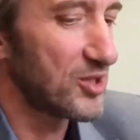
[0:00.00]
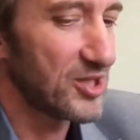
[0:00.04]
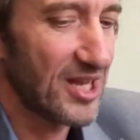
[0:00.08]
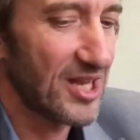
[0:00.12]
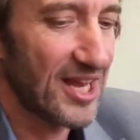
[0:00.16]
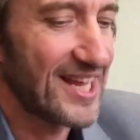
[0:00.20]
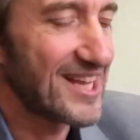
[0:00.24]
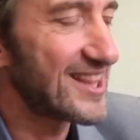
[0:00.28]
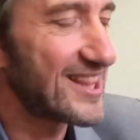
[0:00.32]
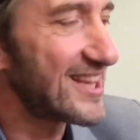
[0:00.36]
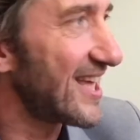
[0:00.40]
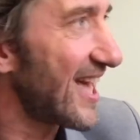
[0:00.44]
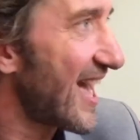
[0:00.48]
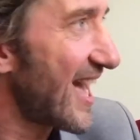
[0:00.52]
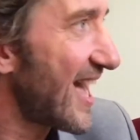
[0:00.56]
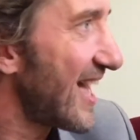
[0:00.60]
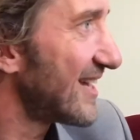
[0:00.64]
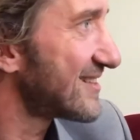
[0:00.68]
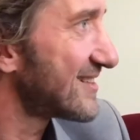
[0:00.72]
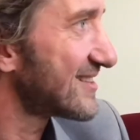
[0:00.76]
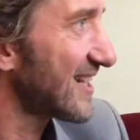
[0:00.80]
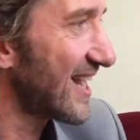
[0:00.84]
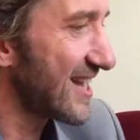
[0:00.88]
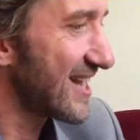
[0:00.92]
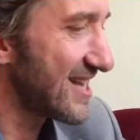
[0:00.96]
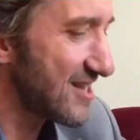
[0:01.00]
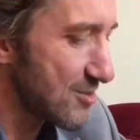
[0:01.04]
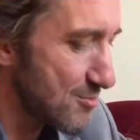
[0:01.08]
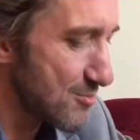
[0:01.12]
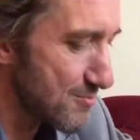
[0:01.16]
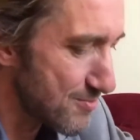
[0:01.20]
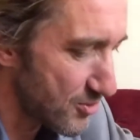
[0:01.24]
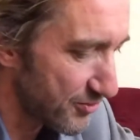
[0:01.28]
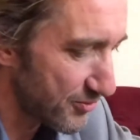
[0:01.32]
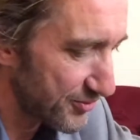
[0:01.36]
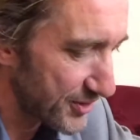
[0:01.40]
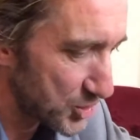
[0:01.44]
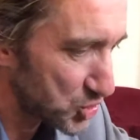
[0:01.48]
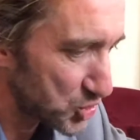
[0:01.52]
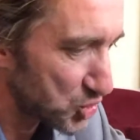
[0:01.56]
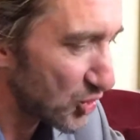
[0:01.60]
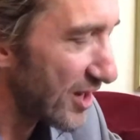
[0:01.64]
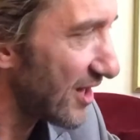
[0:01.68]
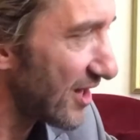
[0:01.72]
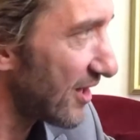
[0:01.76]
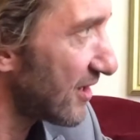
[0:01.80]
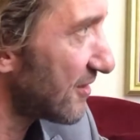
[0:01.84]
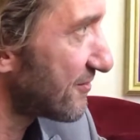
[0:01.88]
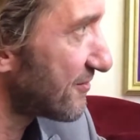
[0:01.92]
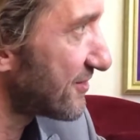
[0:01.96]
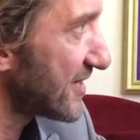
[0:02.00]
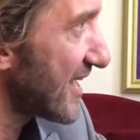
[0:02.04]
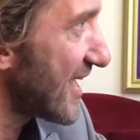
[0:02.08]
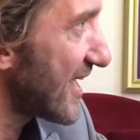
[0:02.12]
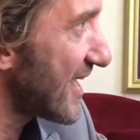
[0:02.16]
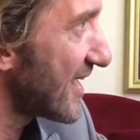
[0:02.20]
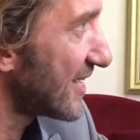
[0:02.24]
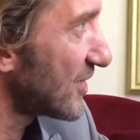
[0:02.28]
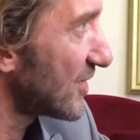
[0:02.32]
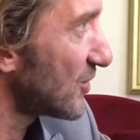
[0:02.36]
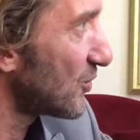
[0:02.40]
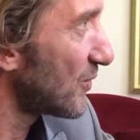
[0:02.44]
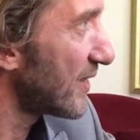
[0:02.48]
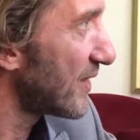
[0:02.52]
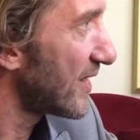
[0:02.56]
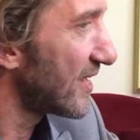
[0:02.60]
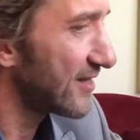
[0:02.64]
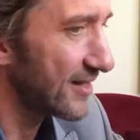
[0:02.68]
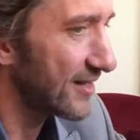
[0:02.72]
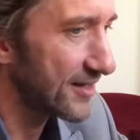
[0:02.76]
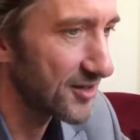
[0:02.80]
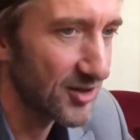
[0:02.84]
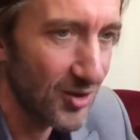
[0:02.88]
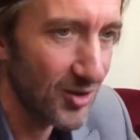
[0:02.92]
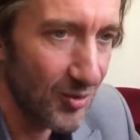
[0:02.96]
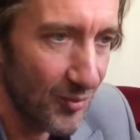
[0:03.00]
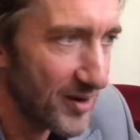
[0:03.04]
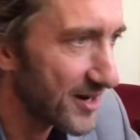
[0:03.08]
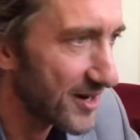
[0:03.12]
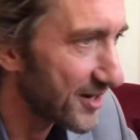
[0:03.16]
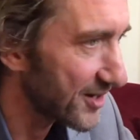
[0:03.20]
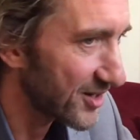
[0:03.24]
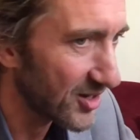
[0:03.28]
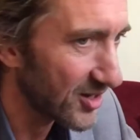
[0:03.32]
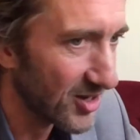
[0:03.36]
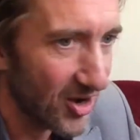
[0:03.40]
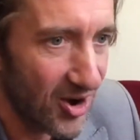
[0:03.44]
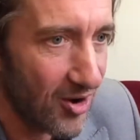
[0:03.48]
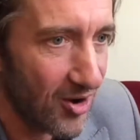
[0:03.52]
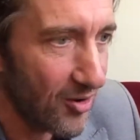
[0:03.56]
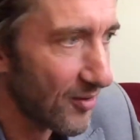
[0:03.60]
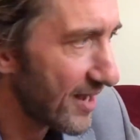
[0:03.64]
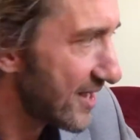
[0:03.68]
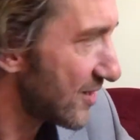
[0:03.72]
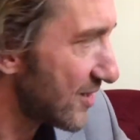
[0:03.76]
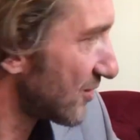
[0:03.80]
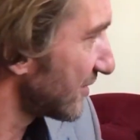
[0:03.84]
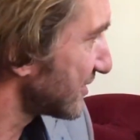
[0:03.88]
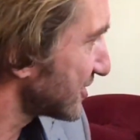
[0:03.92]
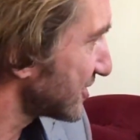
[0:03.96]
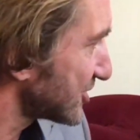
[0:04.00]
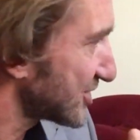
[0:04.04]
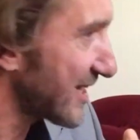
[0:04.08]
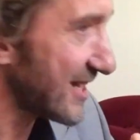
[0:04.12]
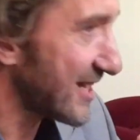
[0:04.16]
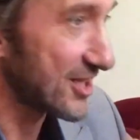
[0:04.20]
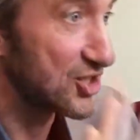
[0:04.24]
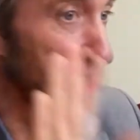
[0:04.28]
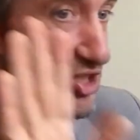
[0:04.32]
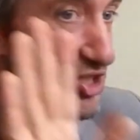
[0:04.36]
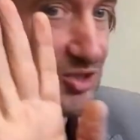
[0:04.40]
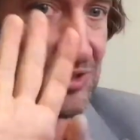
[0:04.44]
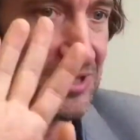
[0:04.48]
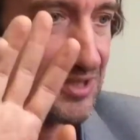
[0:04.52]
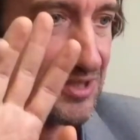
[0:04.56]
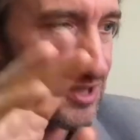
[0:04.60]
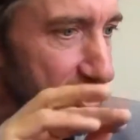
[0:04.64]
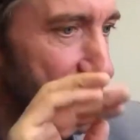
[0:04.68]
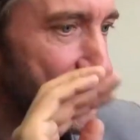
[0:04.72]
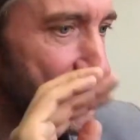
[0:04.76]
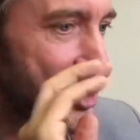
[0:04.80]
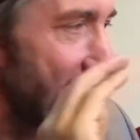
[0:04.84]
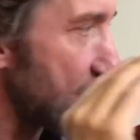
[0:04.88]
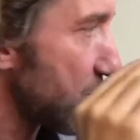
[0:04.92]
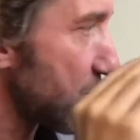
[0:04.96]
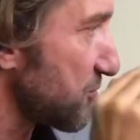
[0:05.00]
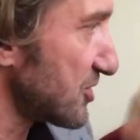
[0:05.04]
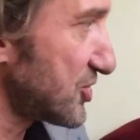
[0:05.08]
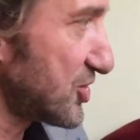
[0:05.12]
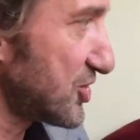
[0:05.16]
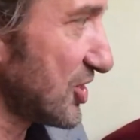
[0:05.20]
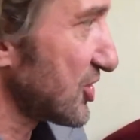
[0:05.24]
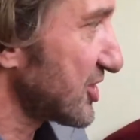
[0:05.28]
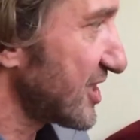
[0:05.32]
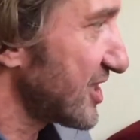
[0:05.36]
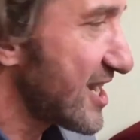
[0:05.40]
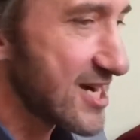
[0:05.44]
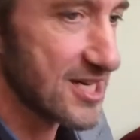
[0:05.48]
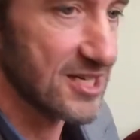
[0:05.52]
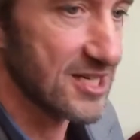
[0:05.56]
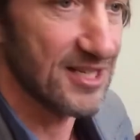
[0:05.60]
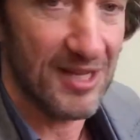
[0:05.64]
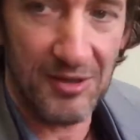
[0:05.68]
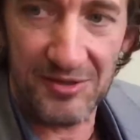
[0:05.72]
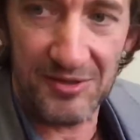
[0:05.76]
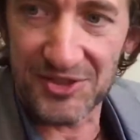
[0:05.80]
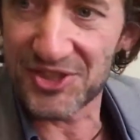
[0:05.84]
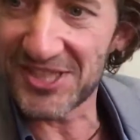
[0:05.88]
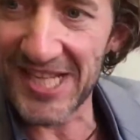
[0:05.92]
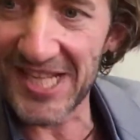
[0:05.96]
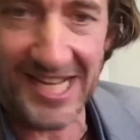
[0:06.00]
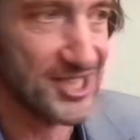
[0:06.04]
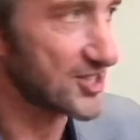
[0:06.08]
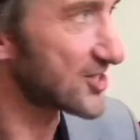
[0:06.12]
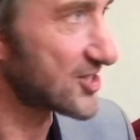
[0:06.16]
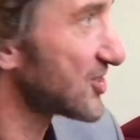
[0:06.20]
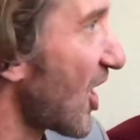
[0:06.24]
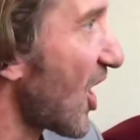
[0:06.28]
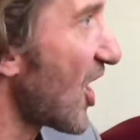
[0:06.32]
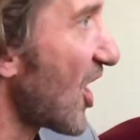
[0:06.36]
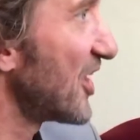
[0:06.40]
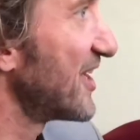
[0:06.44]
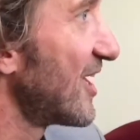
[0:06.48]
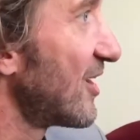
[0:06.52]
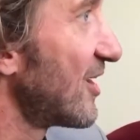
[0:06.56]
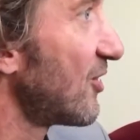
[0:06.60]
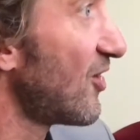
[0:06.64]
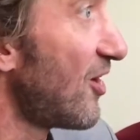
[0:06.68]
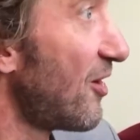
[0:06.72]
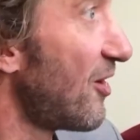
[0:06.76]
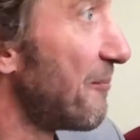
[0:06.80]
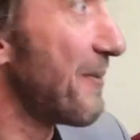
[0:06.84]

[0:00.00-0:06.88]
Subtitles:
Where you like the ant, and you move the trail of the ant away, they don't know where to go, and the stick was just here, the stick is gone now.